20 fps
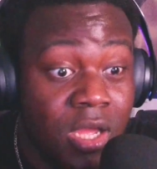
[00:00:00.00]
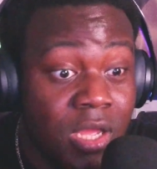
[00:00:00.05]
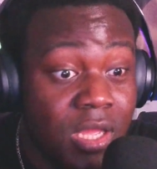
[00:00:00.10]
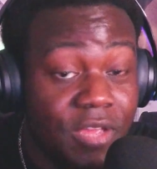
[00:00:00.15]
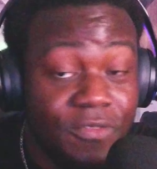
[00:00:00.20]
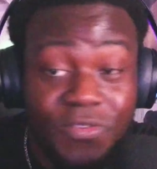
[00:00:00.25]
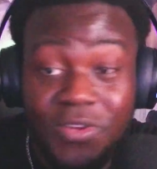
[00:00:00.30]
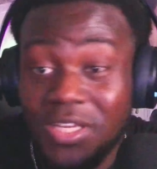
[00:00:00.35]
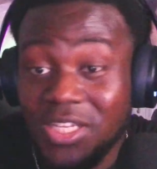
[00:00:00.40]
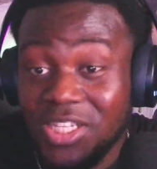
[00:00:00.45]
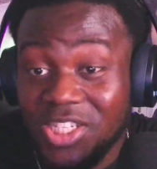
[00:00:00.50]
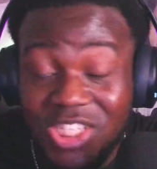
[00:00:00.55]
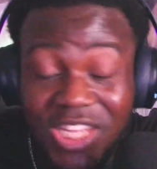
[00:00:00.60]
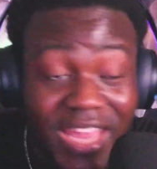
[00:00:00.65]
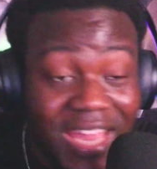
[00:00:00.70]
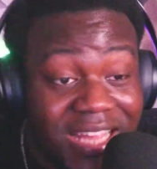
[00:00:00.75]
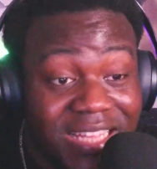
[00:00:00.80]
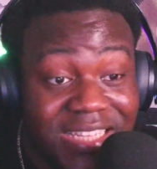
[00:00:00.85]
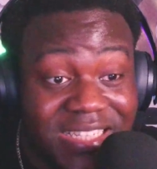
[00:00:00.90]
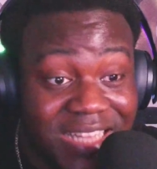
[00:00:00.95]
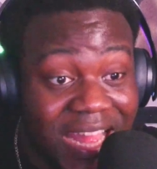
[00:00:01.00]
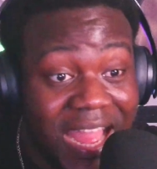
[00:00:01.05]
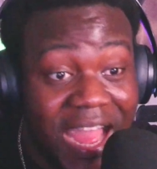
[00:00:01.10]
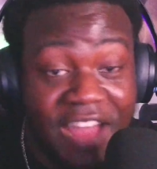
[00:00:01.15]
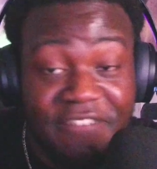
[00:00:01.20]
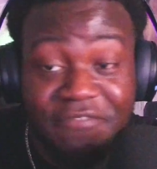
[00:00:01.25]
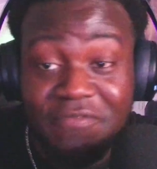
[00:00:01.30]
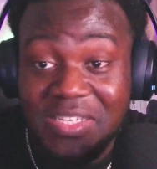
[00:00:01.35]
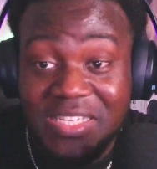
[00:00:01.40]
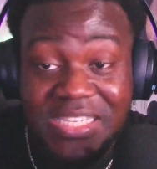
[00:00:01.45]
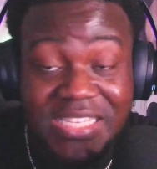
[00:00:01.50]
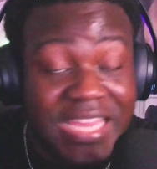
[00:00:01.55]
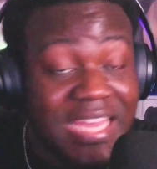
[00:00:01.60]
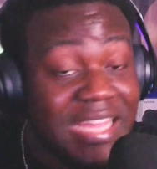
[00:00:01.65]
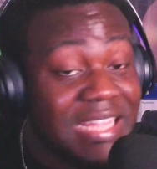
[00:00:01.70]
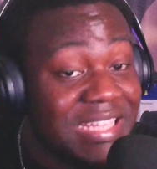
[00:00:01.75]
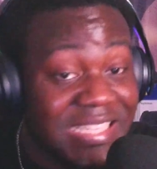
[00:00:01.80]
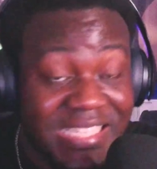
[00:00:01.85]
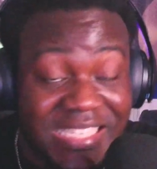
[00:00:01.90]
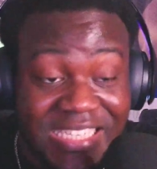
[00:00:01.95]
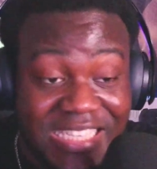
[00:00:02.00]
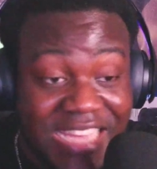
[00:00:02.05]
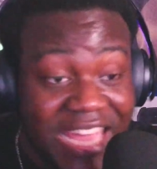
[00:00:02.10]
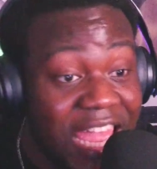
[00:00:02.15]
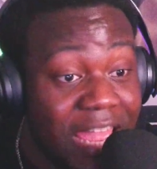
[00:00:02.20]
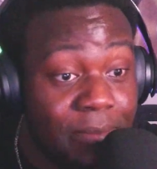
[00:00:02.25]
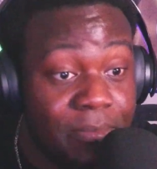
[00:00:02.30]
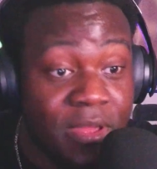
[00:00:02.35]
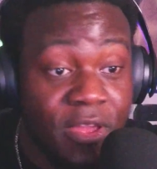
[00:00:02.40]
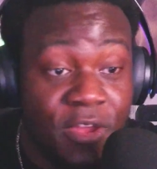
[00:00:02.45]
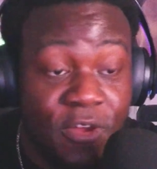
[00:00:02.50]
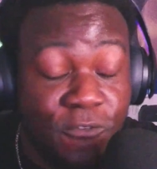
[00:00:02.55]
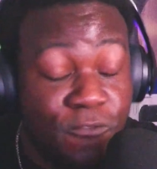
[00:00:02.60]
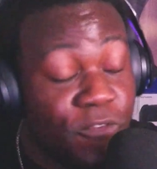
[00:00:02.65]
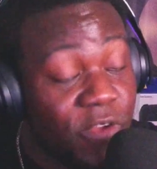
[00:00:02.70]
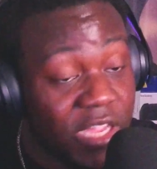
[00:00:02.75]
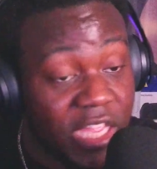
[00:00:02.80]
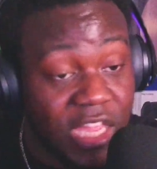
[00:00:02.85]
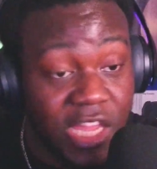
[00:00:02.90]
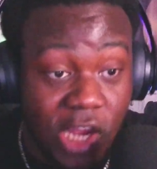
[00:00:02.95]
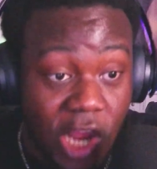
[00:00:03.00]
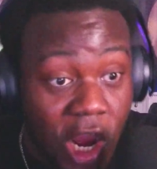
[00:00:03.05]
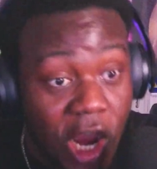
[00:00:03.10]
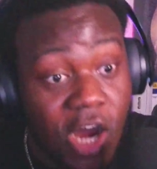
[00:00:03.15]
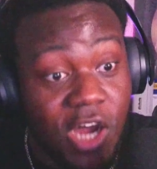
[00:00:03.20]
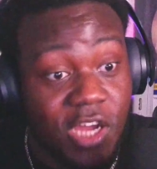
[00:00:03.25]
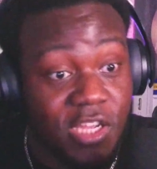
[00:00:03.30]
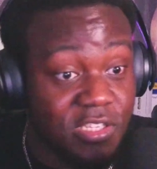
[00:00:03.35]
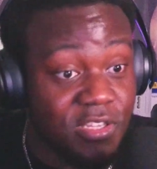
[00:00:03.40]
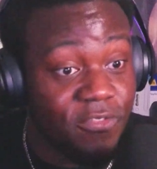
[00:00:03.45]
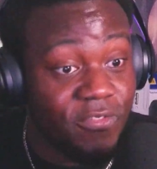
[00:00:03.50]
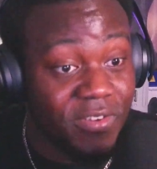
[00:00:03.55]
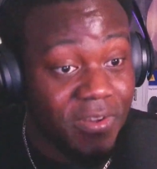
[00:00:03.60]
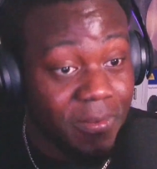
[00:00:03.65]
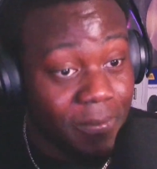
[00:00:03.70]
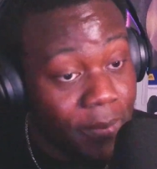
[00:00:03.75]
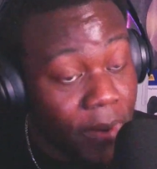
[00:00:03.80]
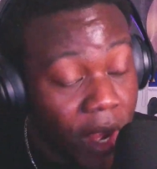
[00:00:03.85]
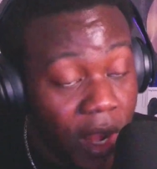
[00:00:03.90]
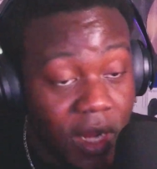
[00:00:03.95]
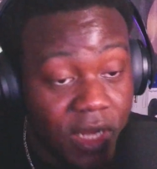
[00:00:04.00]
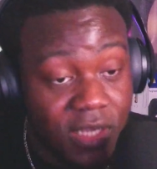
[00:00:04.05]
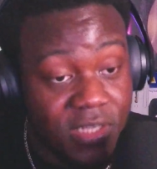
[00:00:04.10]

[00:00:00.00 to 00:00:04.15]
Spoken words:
If you can change that, I've been seeing the same freaking cars for the past